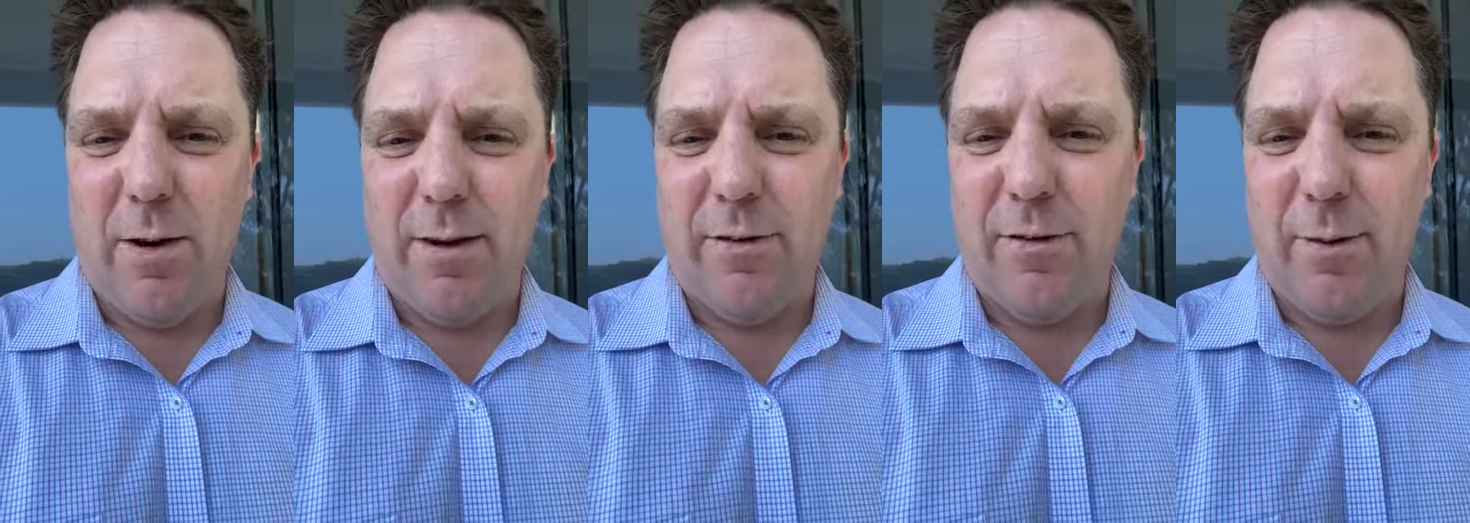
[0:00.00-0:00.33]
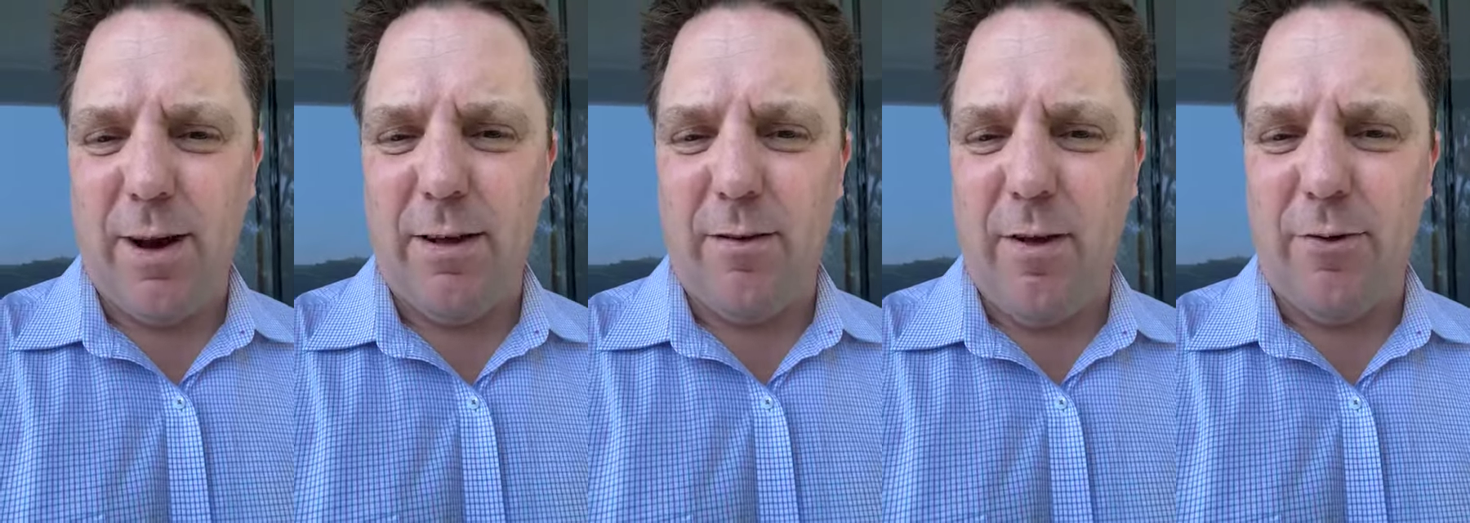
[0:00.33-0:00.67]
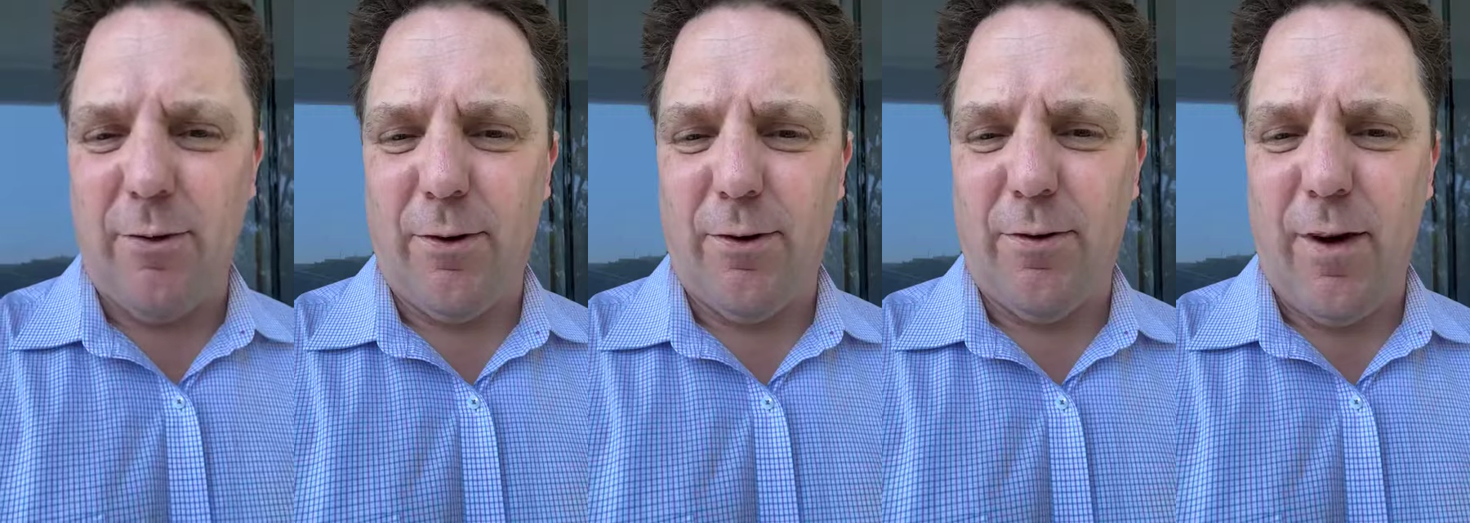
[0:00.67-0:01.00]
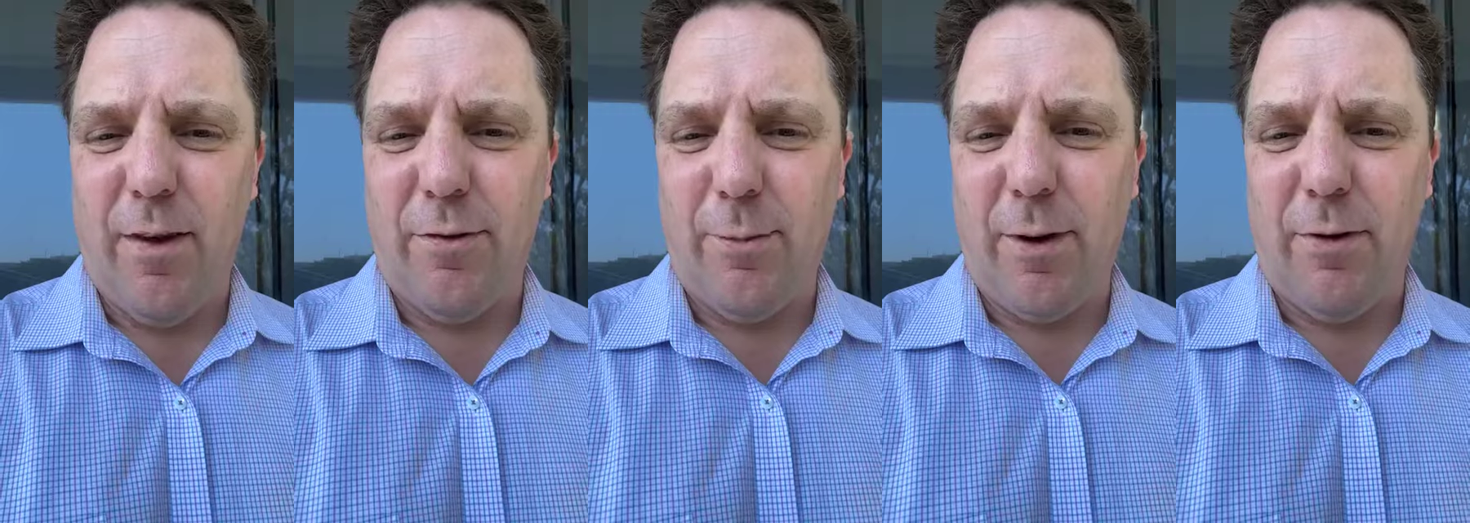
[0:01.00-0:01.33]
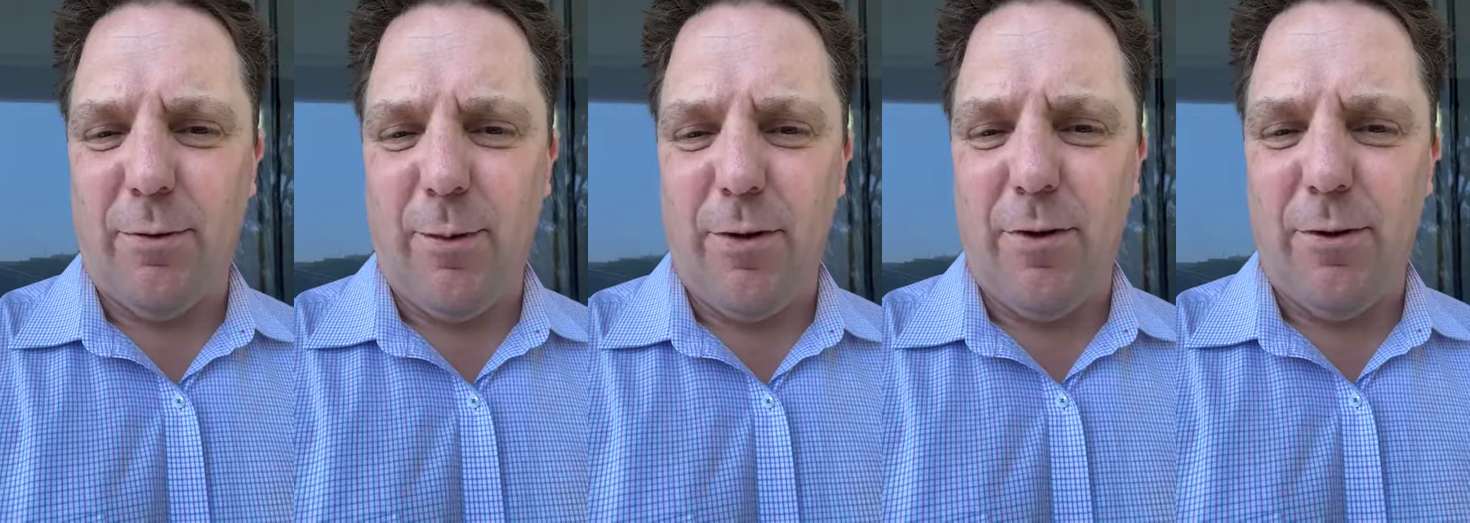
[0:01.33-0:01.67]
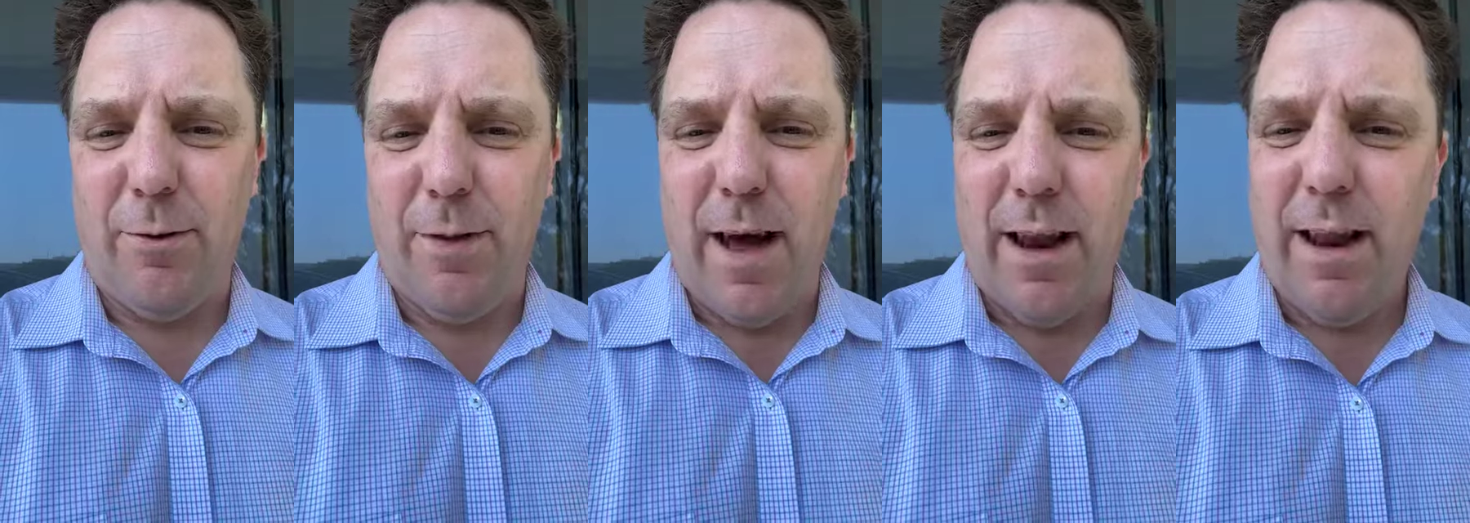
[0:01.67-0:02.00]
going to any of those sort of fights, because when
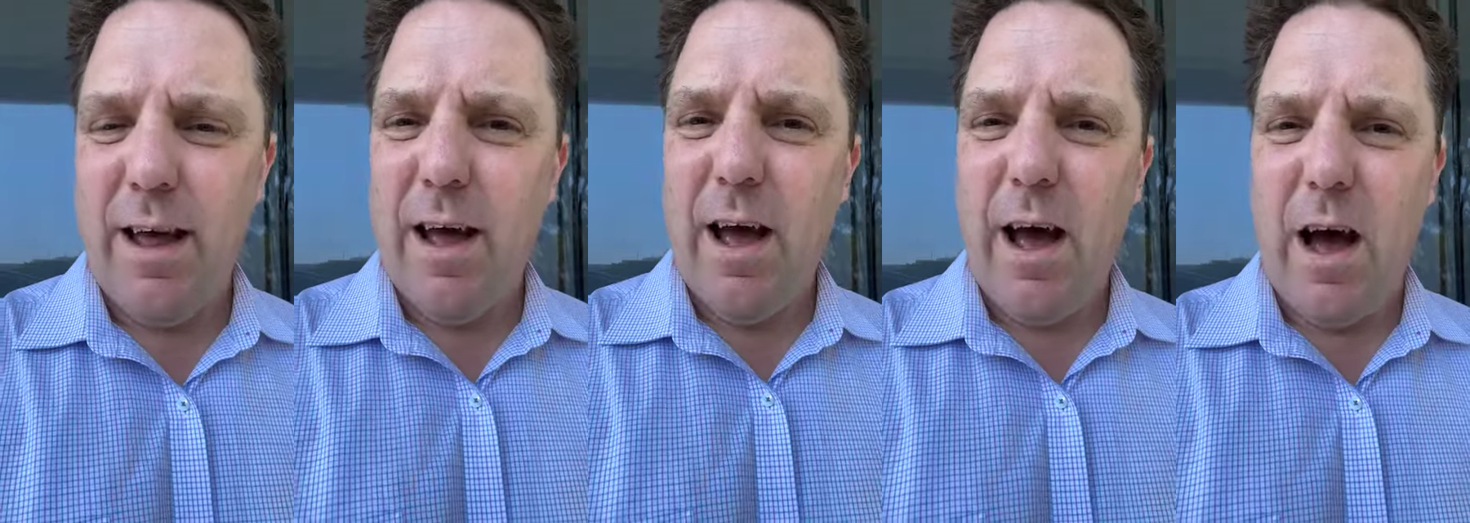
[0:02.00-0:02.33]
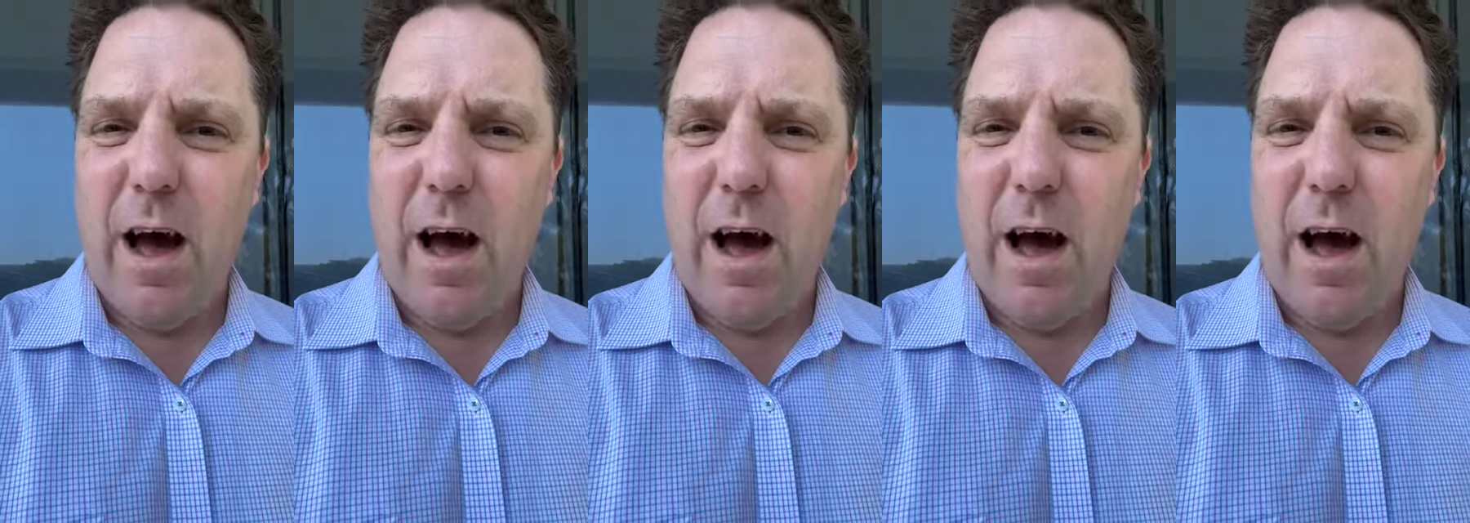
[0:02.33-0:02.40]
you do that,